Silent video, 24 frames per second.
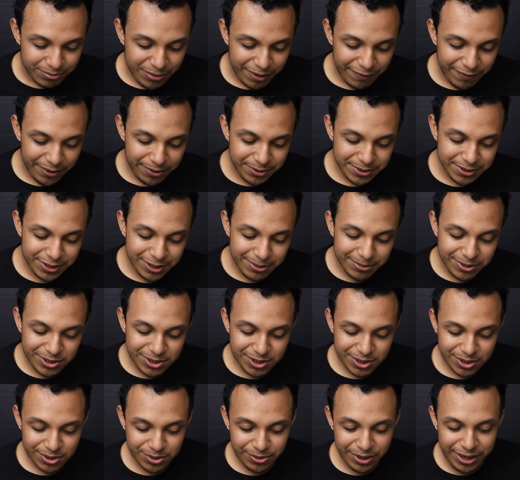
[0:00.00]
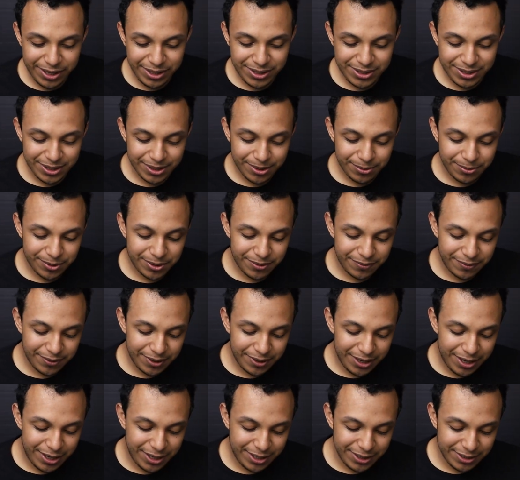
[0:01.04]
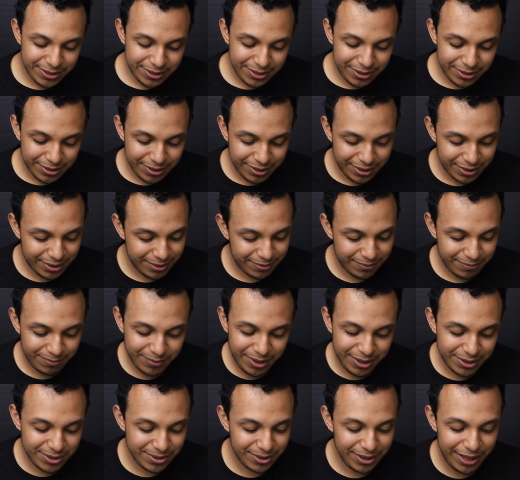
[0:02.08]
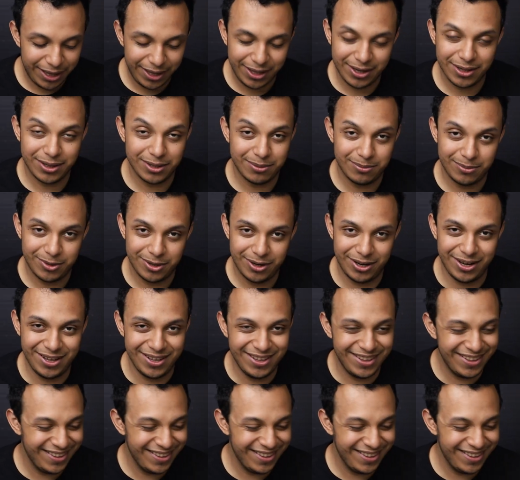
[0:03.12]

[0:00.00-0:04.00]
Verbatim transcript: Maybe if it was a little bit straight, it would have caused me to like it a little more.